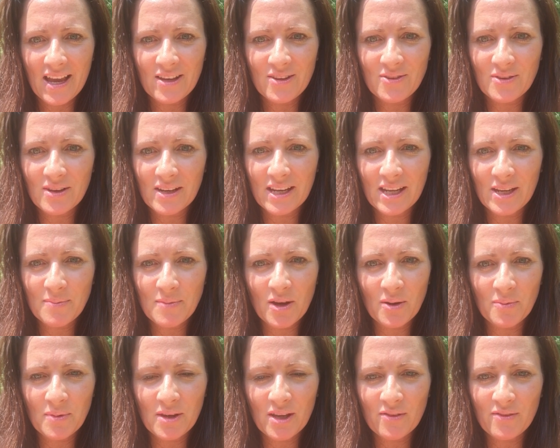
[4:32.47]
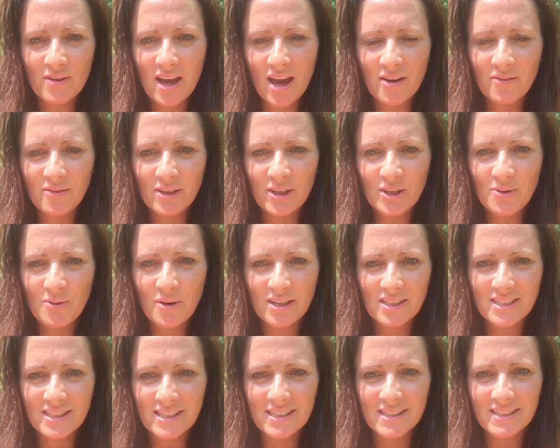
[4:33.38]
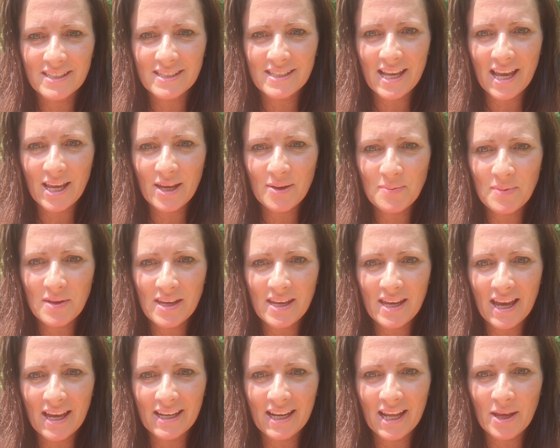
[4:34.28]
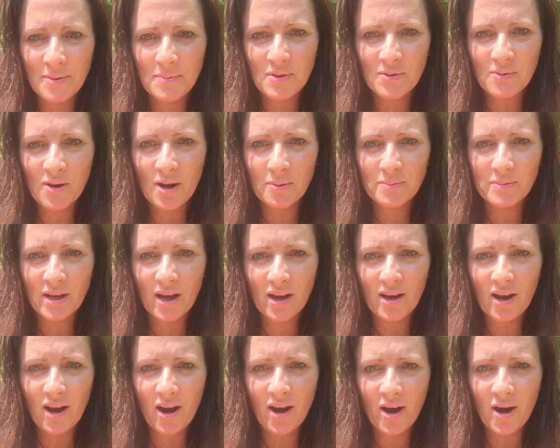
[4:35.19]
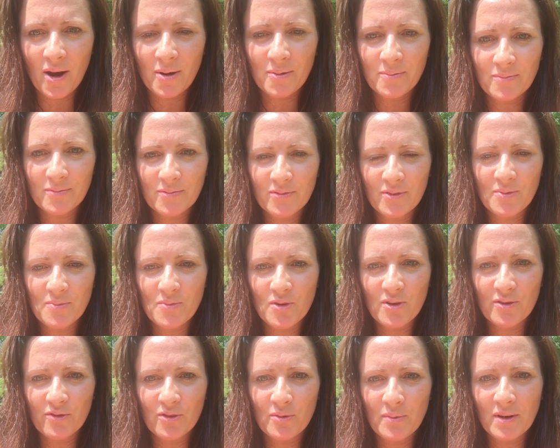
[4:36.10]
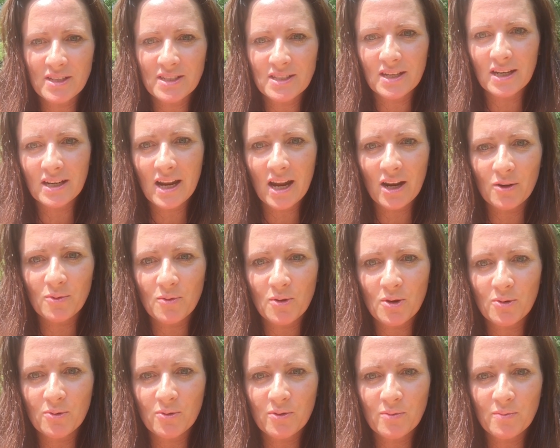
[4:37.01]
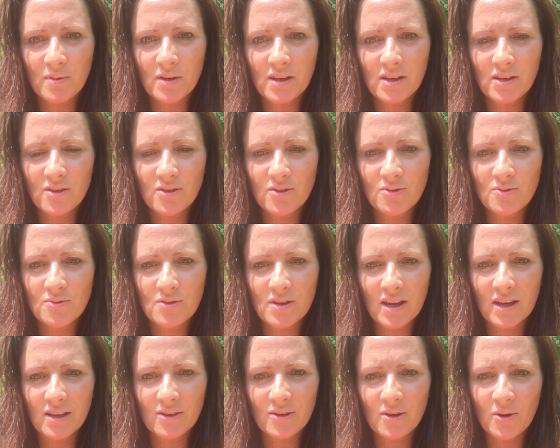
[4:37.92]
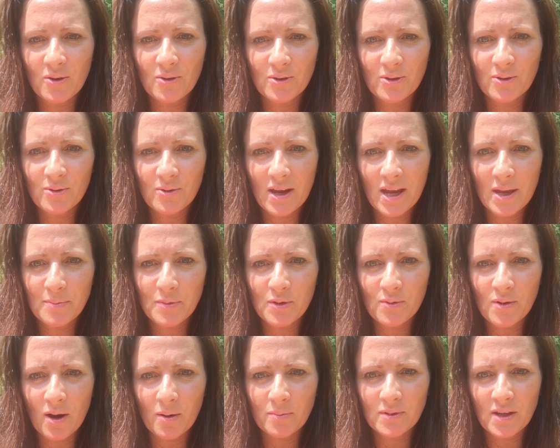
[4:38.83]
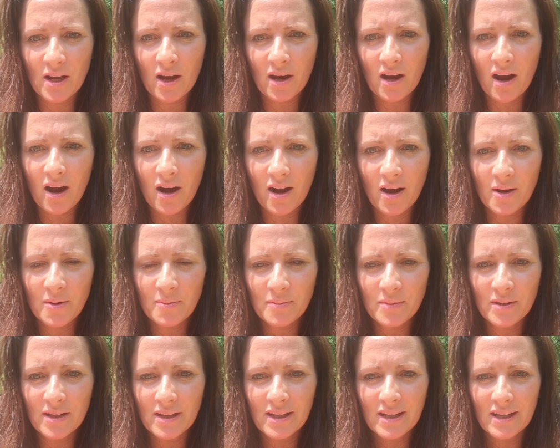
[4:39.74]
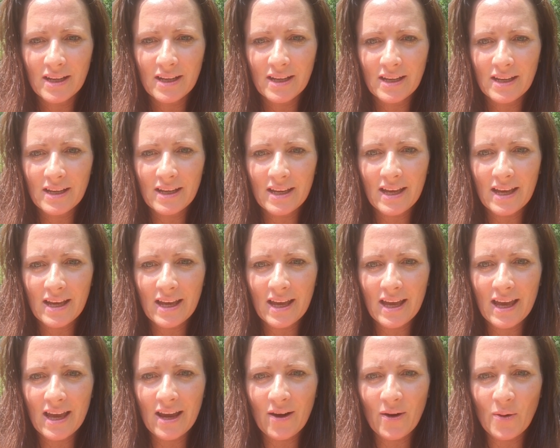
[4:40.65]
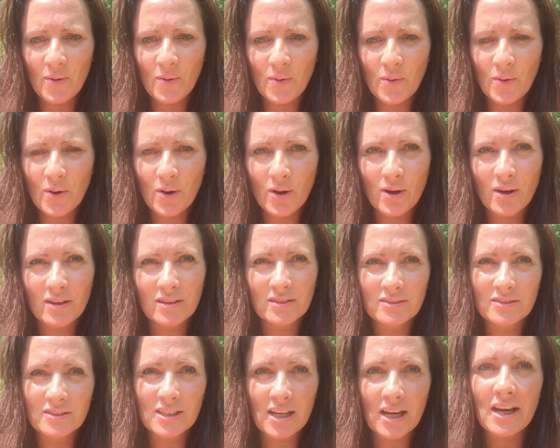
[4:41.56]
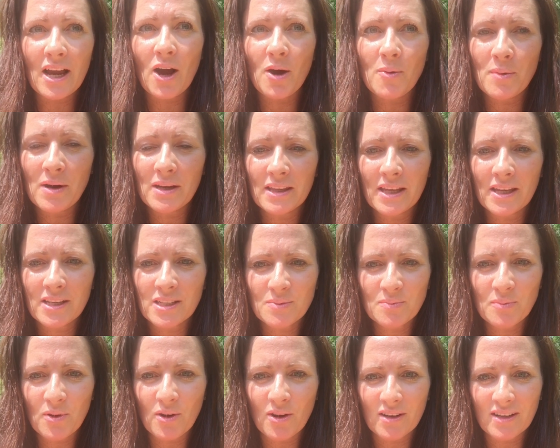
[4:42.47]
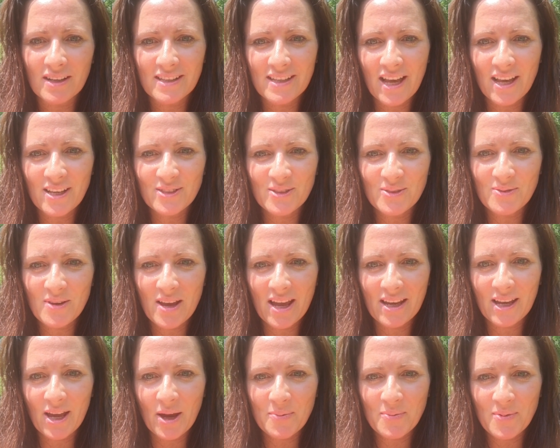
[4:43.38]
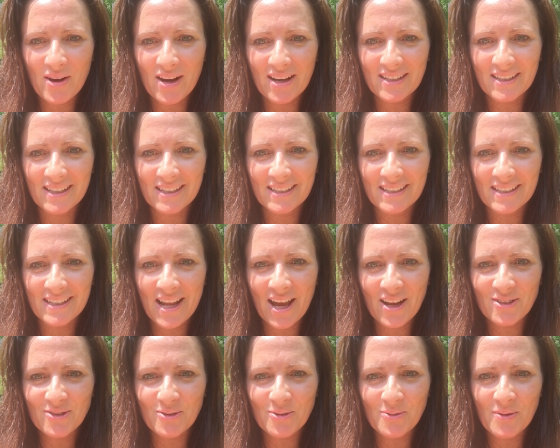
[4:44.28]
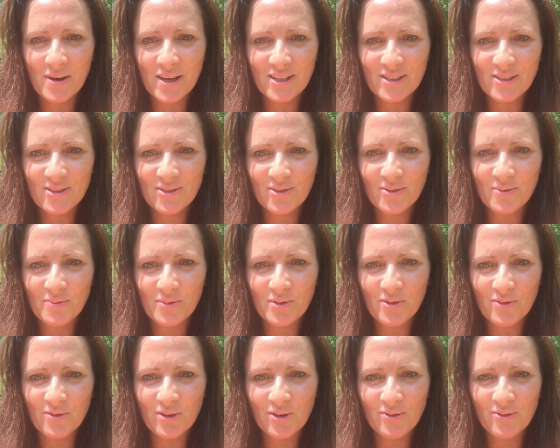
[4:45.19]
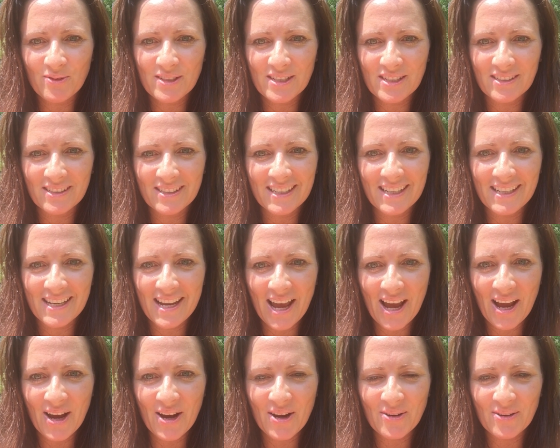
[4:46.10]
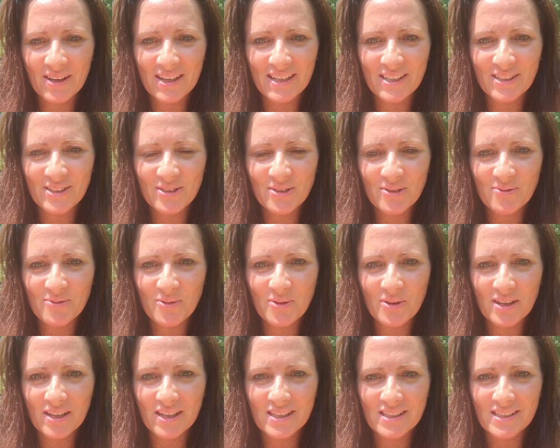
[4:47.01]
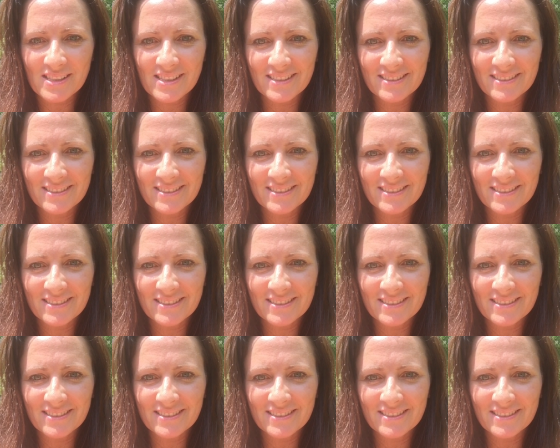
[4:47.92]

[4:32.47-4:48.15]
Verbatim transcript: You can email me if you have any questions, Aimee@aimeeraupp.com. For more information on how to work with me, you can go to aimeeraupp.com or check out my latest book, Yes, You Can Get Pregnant, Natural Ways to Improve Your Fertility Now and into Your 40s.